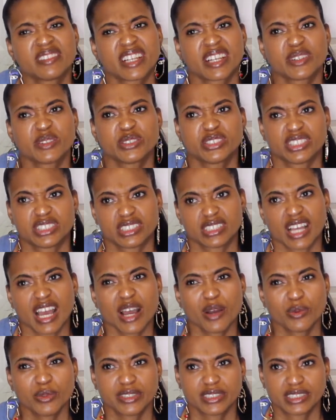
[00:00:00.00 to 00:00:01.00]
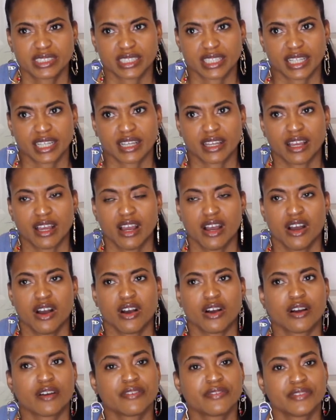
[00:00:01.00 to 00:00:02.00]
languages, I would say,
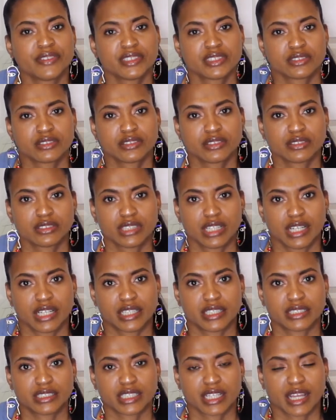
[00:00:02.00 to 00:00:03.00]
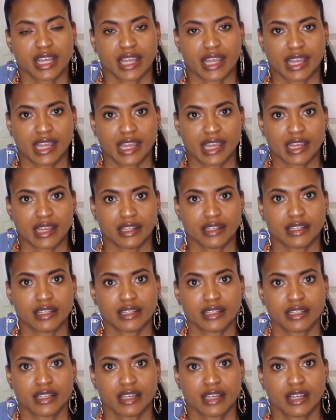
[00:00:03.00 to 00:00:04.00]
are physical touch and
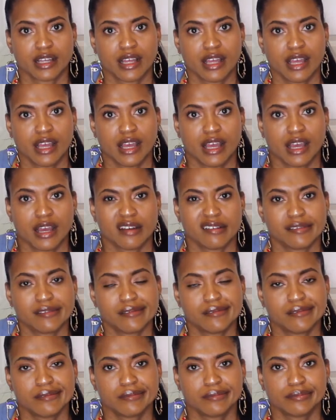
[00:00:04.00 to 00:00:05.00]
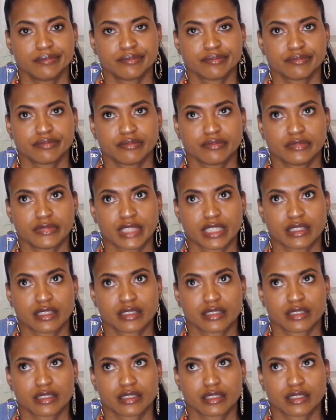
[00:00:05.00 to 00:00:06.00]
I
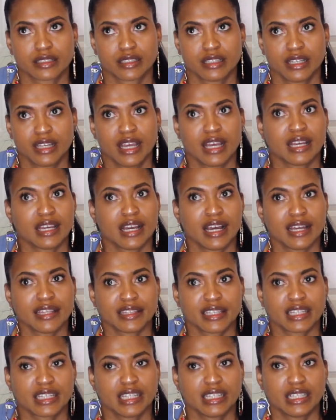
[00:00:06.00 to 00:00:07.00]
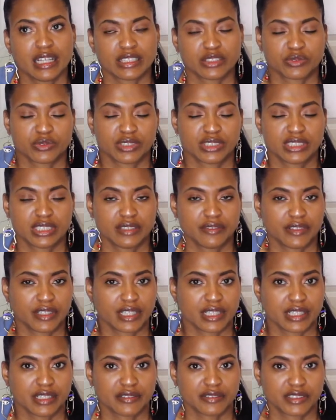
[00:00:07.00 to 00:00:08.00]
think he likes
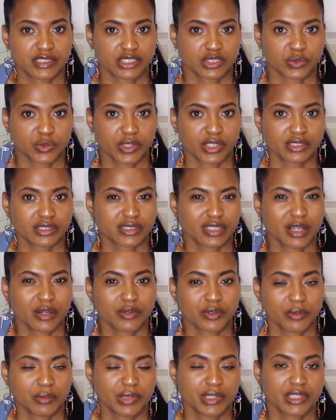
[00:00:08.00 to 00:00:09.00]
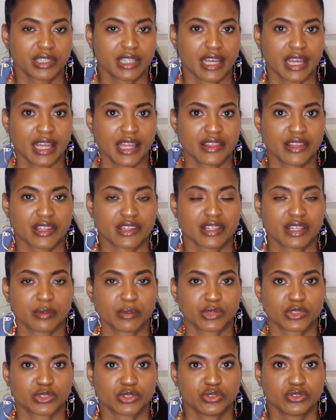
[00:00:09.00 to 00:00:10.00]
receiving gifts as well, so I would put that in the
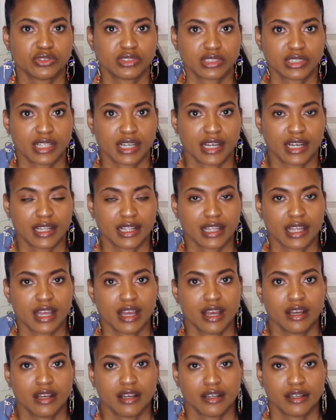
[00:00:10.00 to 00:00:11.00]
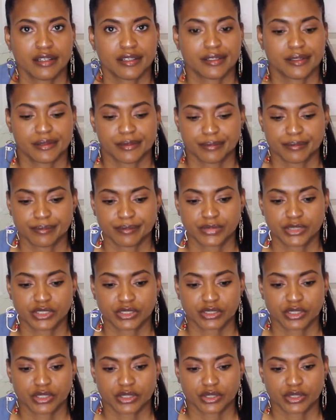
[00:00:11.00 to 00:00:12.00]
number 2 slot.
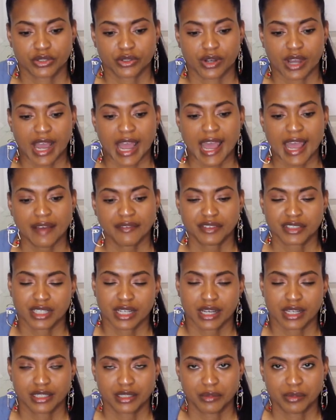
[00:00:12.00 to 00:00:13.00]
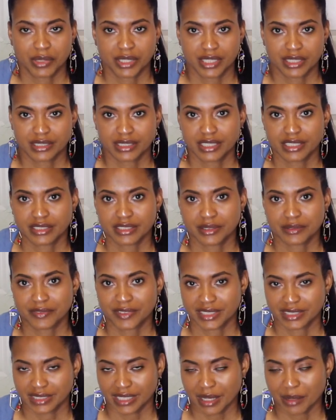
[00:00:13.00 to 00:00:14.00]
So I have to kind of be attentive
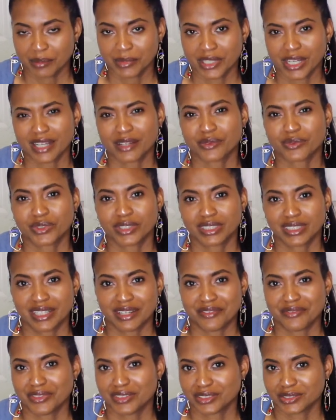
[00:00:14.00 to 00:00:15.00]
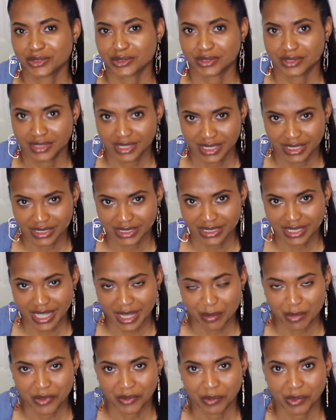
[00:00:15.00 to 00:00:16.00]
because I'm not really a physical touch
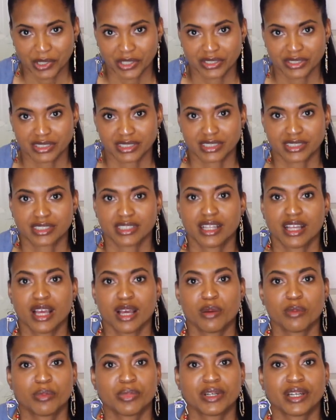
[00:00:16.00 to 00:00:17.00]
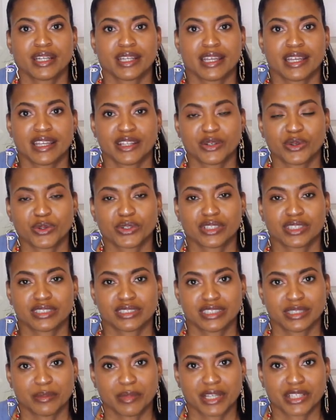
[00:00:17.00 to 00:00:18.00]
type of person, but in order
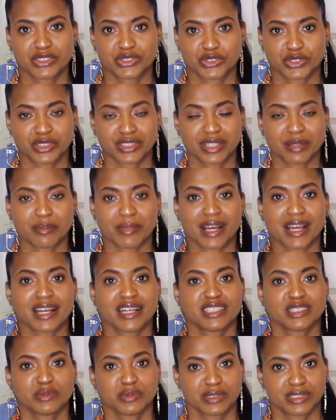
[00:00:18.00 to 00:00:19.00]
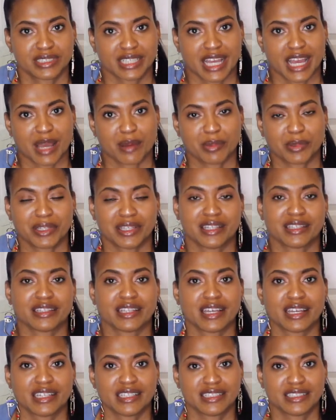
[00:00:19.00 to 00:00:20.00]
to make sure that my husband's happy and
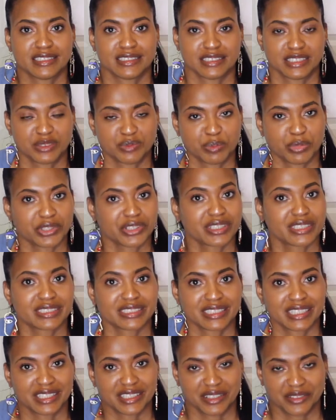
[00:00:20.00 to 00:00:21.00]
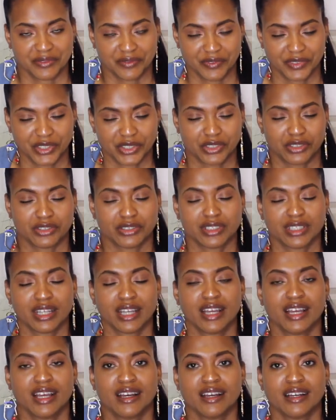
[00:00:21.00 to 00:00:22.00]
that his spirit is getting filled,
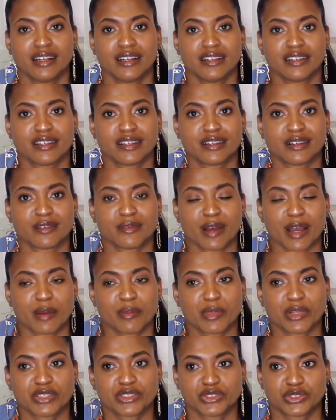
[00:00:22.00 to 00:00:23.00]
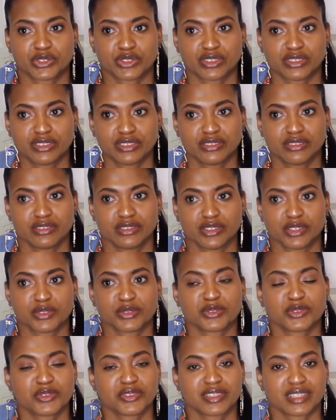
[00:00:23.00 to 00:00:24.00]
I make sure
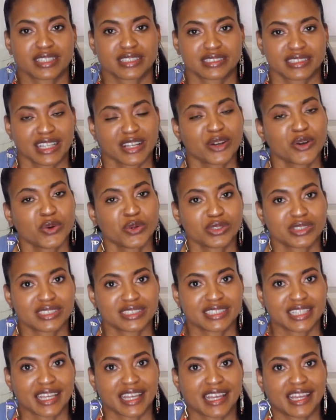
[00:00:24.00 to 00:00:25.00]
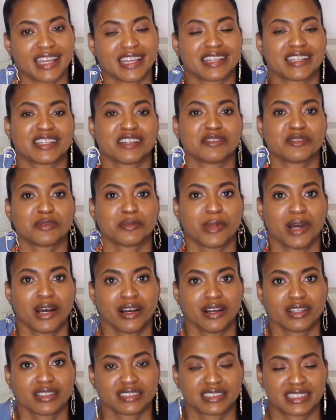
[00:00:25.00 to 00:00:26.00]
to do things like hold his hand, give him
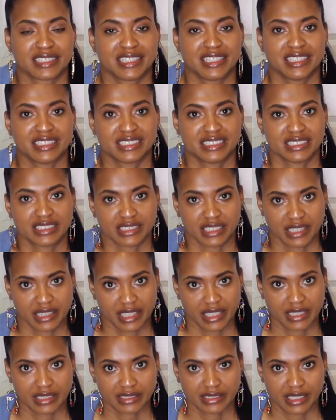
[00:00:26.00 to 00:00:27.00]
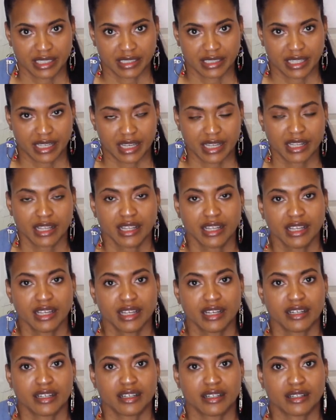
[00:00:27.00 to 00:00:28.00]
hugs and kisses and things like that,
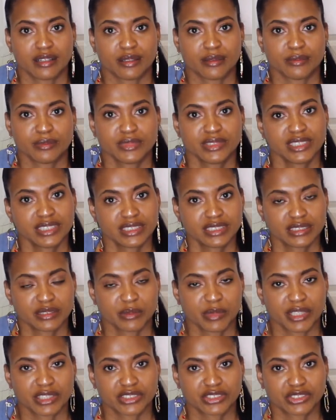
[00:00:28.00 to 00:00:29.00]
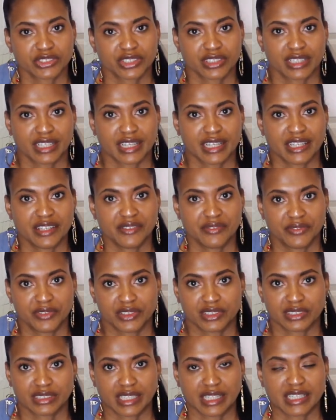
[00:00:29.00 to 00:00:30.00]
just to make sure that he
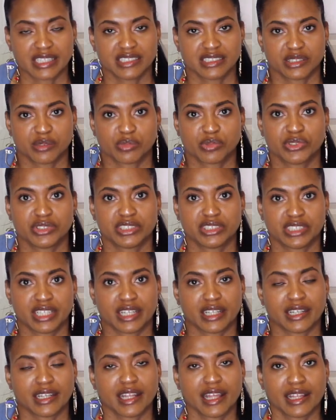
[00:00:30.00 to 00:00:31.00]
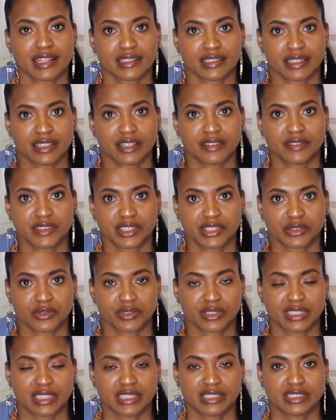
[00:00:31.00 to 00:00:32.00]
feels that he's appreciated and loved in a
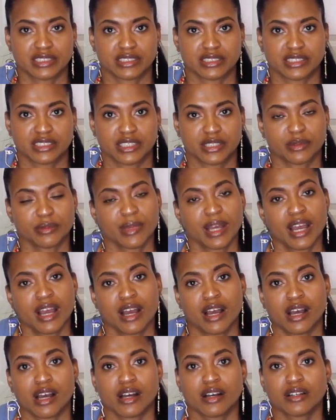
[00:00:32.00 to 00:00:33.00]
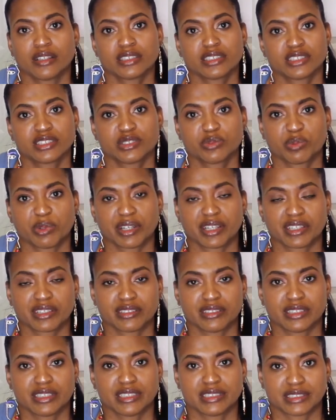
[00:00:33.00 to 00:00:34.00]
relationship. I also
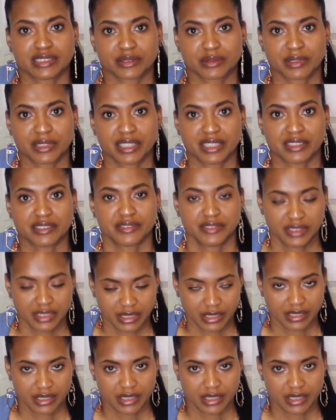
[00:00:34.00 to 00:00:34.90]
sprinkle in some gifts